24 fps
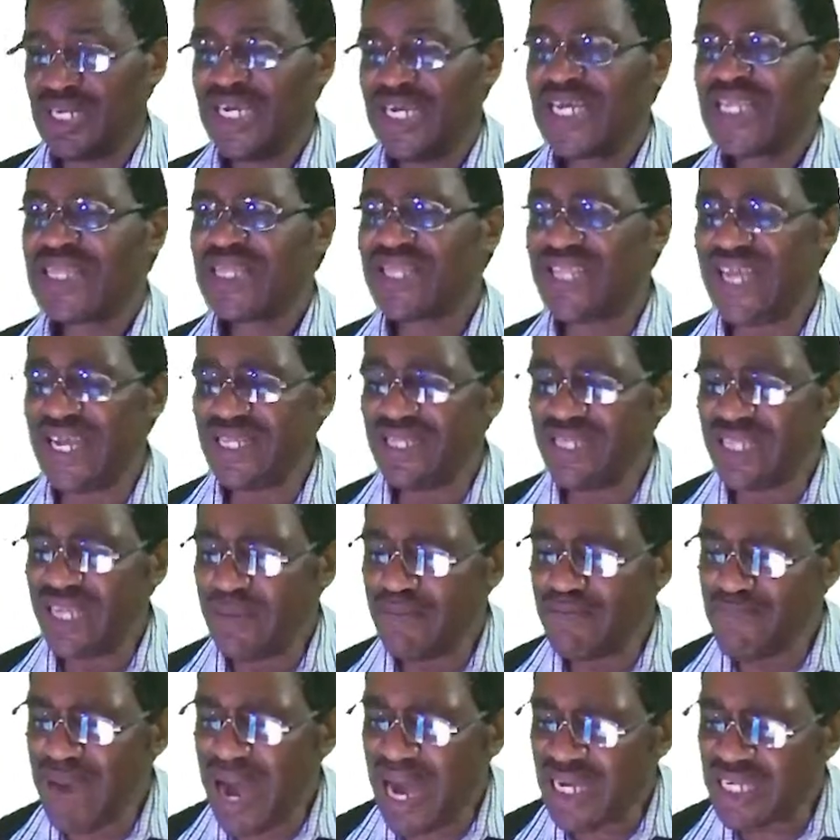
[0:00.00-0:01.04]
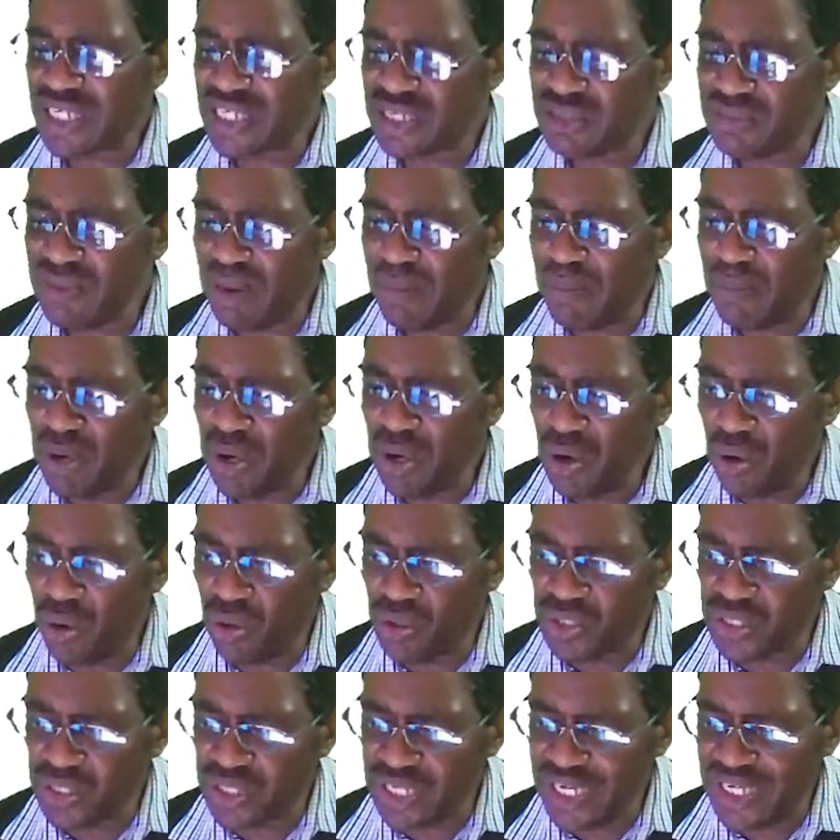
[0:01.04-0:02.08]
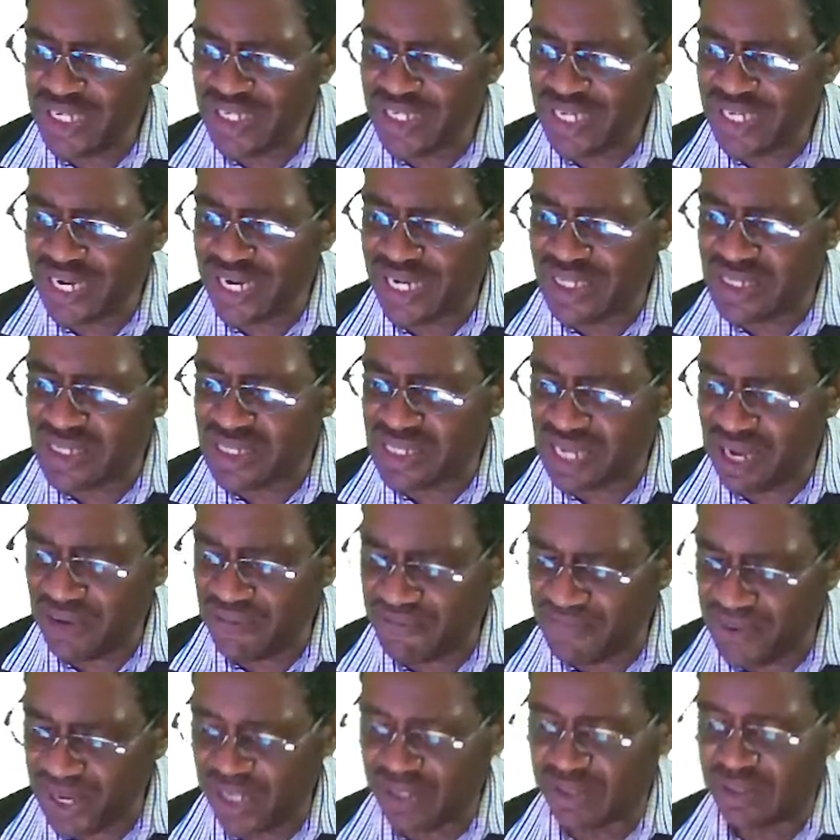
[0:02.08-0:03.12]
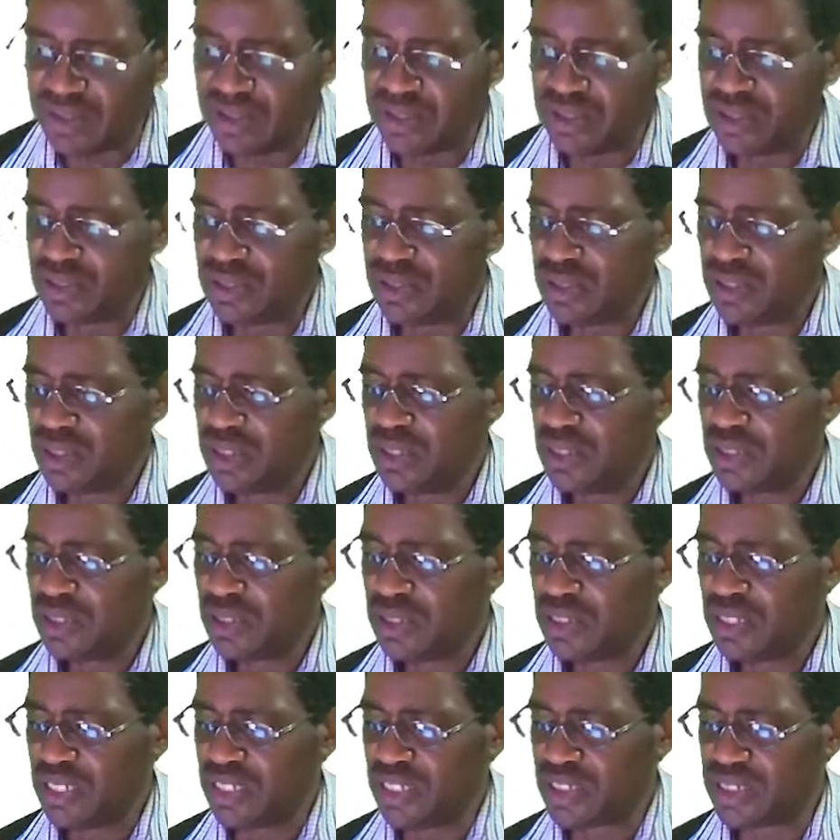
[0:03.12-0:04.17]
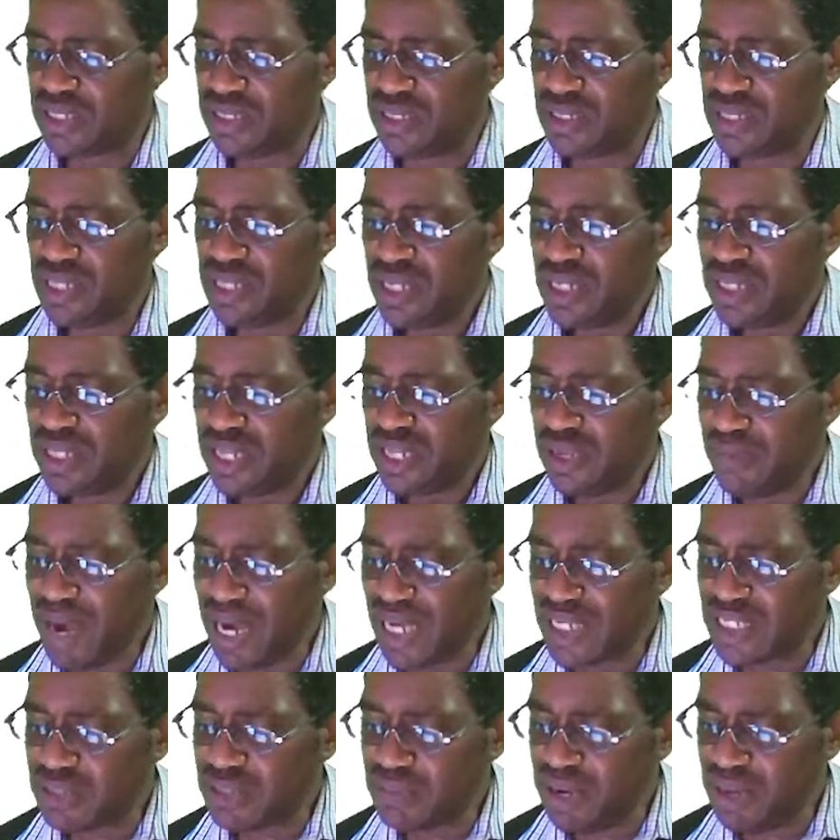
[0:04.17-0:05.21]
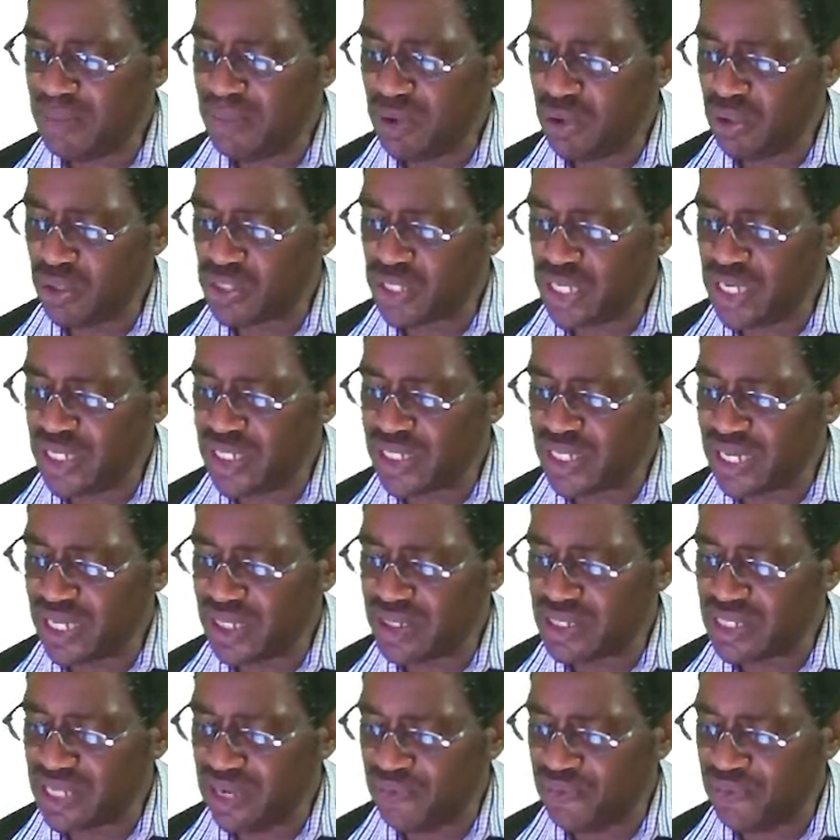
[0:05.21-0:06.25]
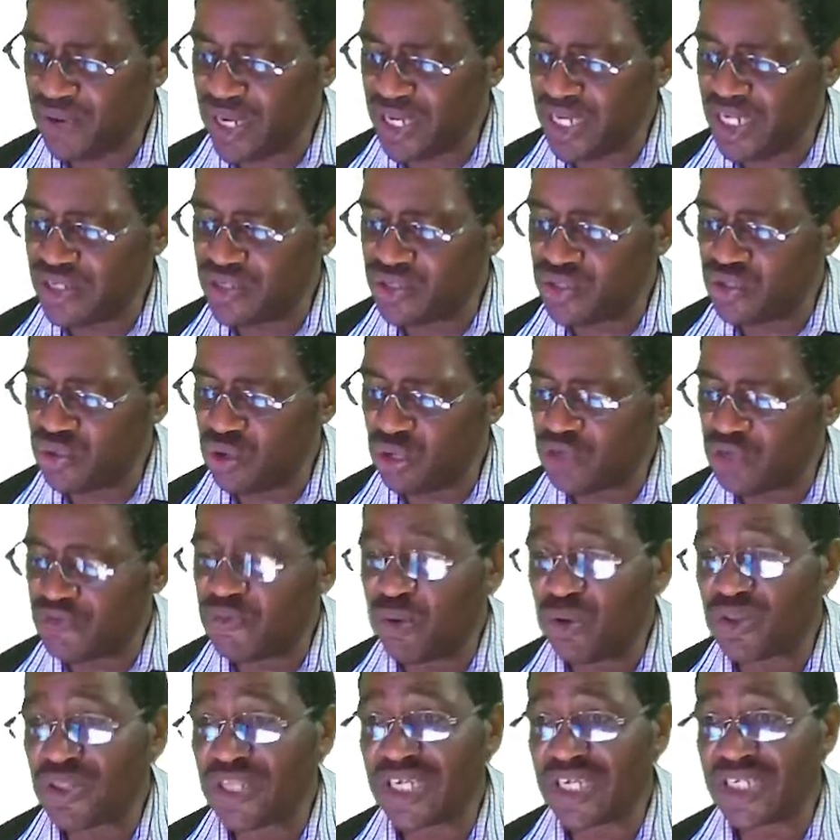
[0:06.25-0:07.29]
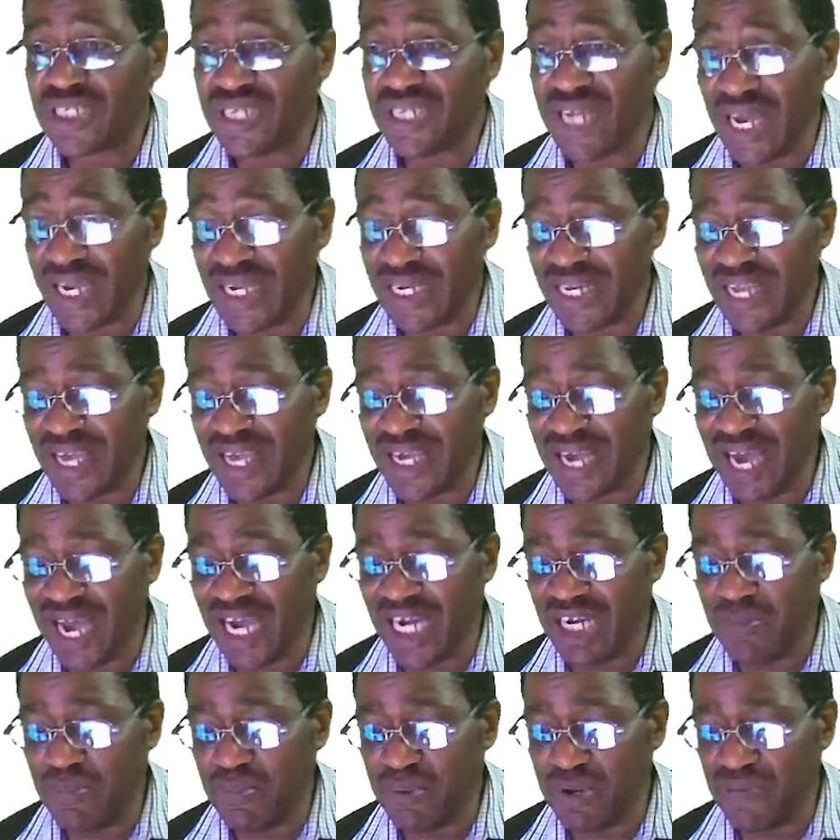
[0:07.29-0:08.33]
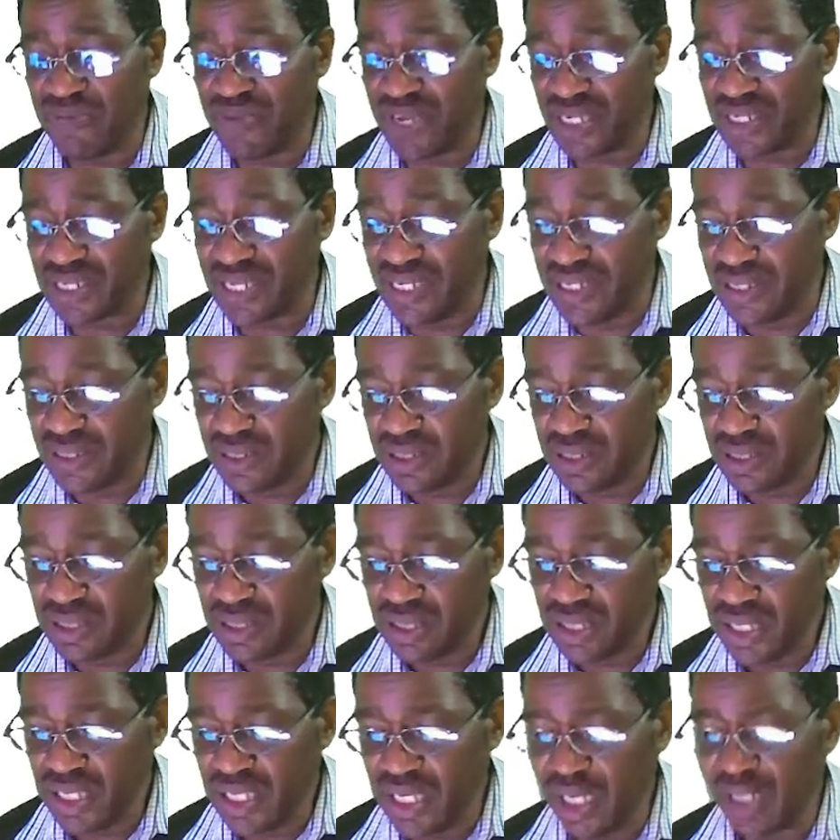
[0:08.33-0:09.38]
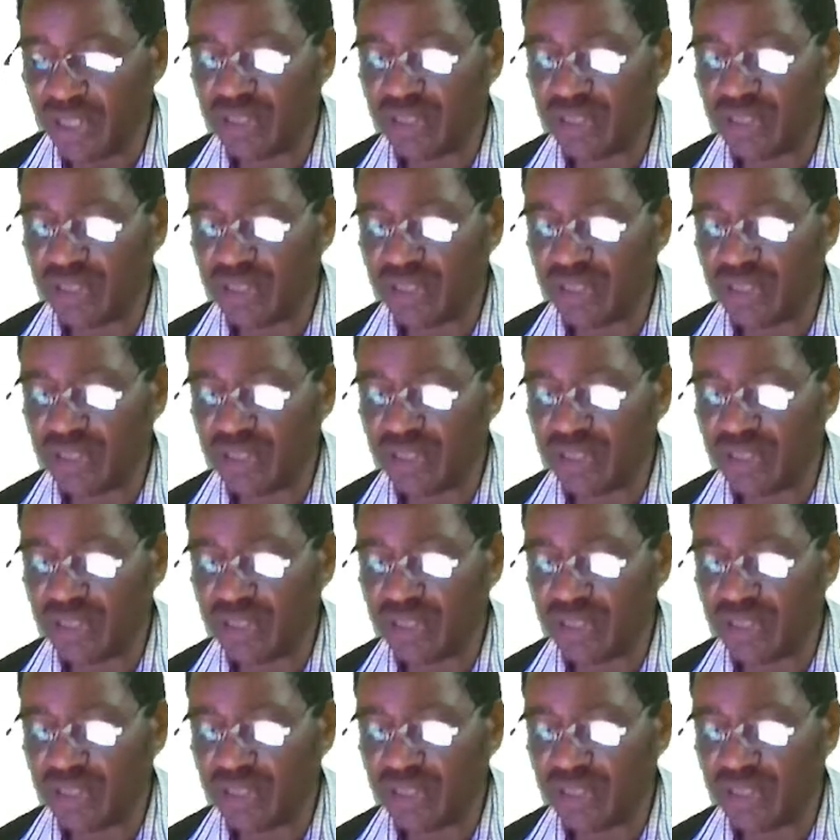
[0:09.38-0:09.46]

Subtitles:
then the maximum loss it can suffer, listen, the maximum loss it can suffer is not 439 like I had previously here.